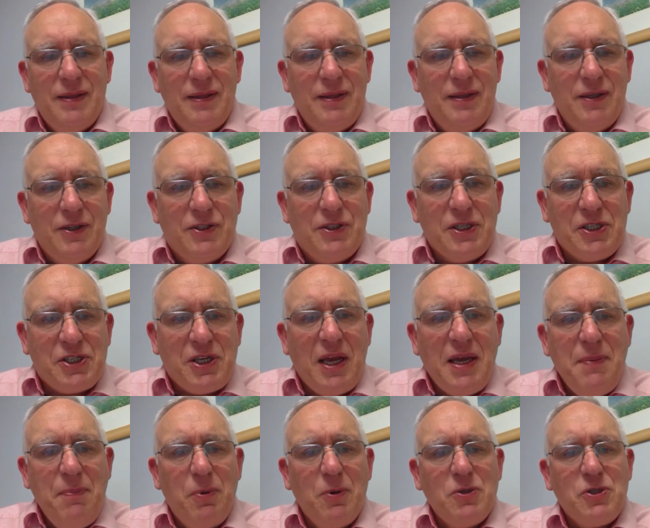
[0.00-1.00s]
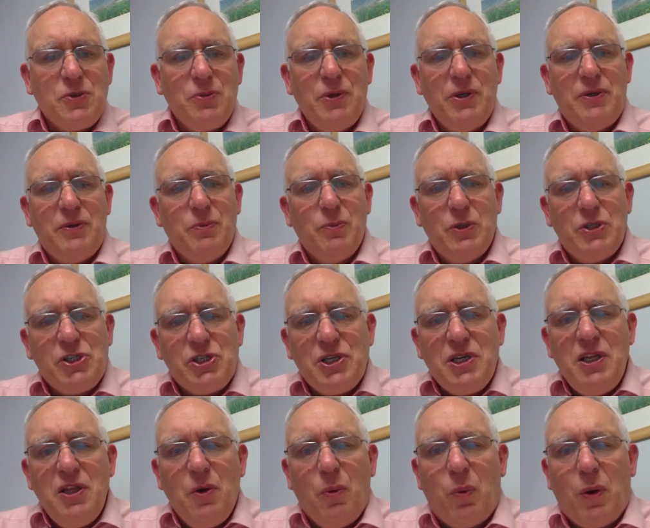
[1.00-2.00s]
their disciples would
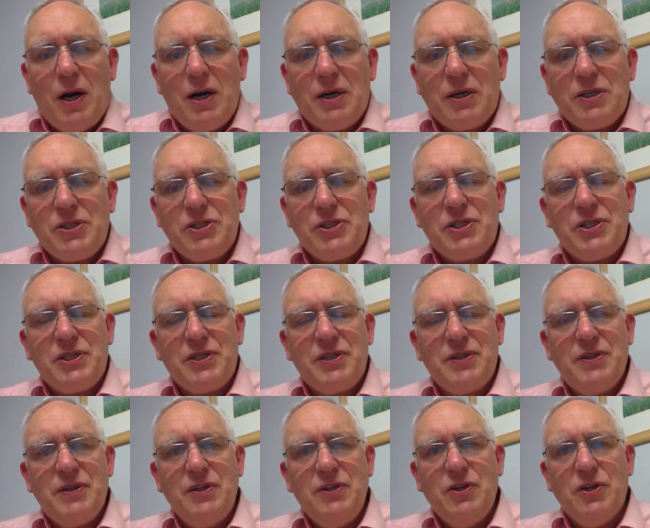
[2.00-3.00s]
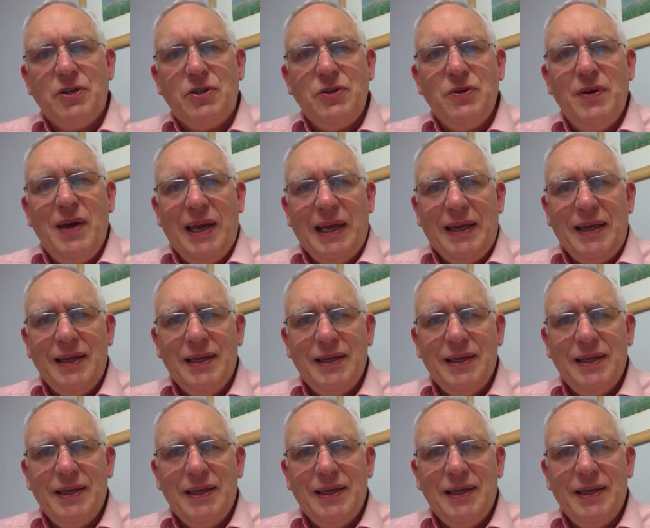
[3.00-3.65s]
see the works you're doing.